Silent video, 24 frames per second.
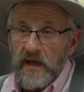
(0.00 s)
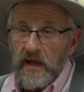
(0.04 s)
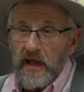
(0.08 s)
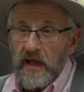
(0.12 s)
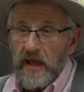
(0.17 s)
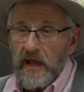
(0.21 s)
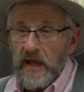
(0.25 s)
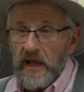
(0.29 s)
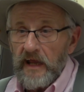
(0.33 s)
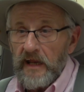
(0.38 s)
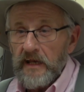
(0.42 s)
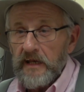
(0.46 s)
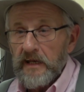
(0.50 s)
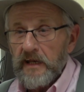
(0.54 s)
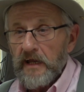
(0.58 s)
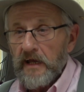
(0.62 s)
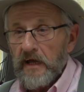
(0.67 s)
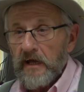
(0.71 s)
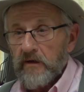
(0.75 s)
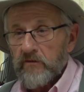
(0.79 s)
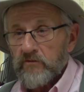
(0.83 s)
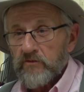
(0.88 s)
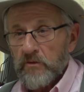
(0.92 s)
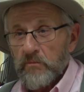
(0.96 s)
And
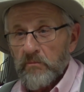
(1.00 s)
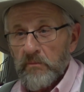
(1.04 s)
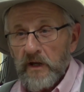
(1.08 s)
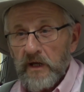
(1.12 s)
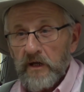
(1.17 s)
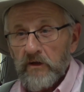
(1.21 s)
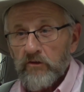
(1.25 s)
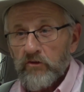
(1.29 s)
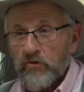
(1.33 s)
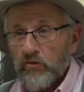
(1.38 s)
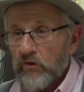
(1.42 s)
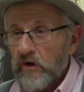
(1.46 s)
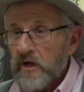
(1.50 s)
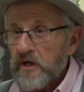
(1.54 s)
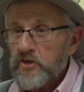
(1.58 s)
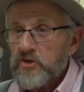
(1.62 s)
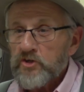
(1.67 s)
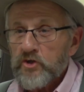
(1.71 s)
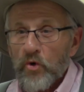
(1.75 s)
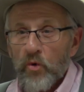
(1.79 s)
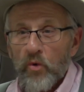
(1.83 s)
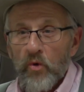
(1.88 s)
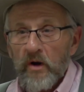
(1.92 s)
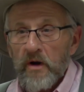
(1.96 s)
it was a big
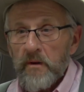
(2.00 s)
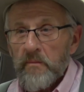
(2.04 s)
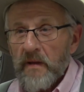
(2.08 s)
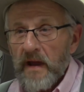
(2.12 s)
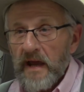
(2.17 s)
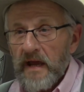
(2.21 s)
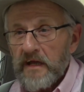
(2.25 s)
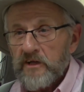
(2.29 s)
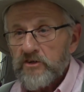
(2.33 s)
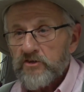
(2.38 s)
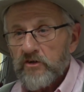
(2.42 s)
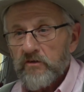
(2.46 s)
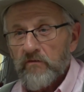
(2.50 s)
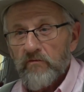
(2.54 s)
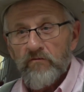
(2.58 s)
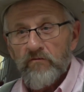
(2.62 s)
3-story mansion,